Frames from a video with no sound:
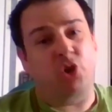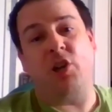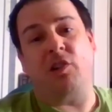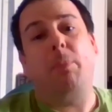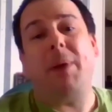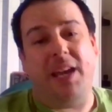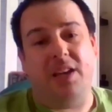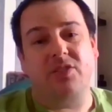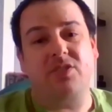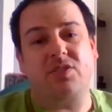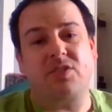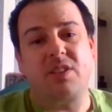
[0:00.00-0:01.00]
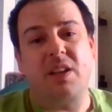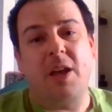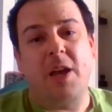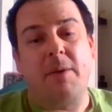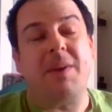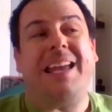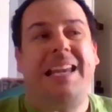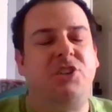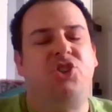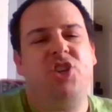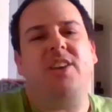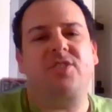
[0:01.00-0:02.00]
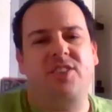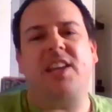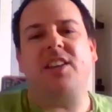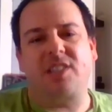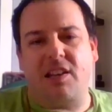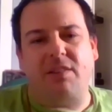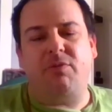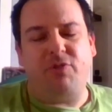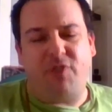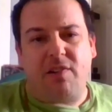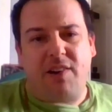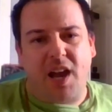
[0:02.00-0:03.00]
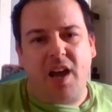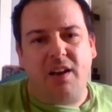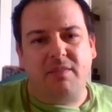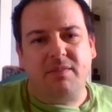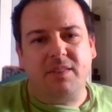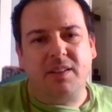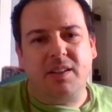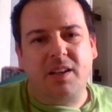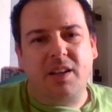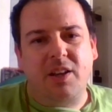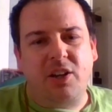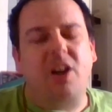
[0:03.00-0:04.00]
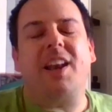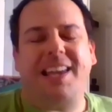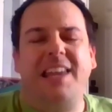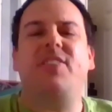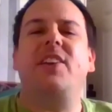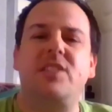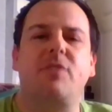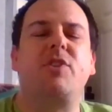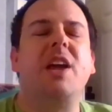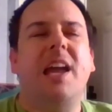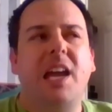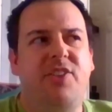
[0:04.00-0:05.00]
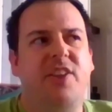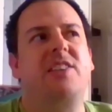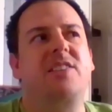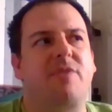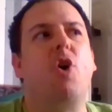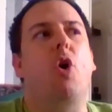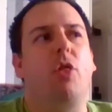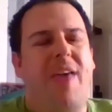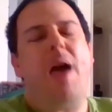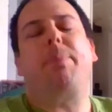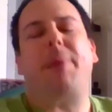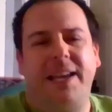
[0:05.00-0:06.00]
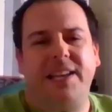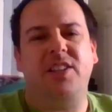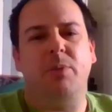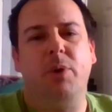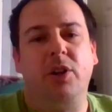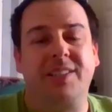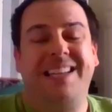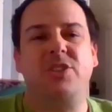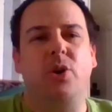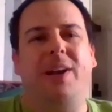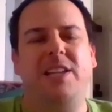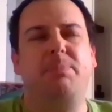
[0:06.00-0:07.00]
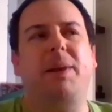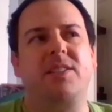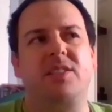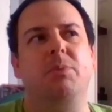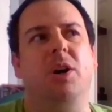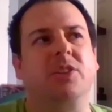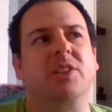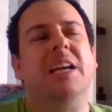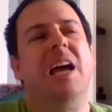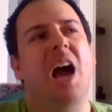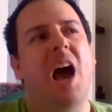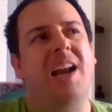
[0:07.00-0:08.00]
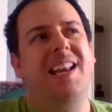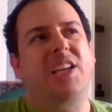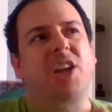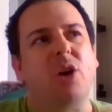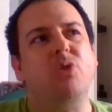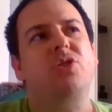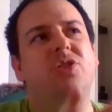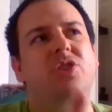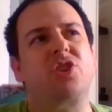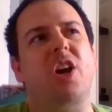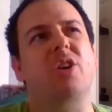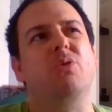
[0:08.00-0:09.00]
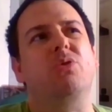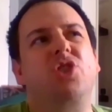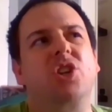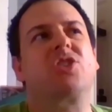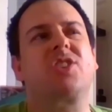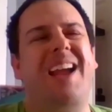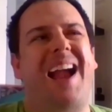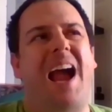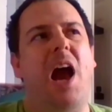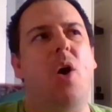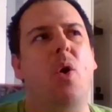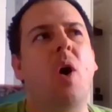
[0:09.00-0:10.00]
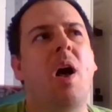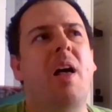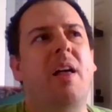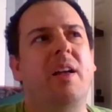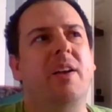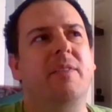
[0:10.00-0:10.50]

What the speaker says: non-Europeans. He just thinks they're inferior. Like he thinks they've got their place in the world, and he's got his place in the world. And it goes to show just how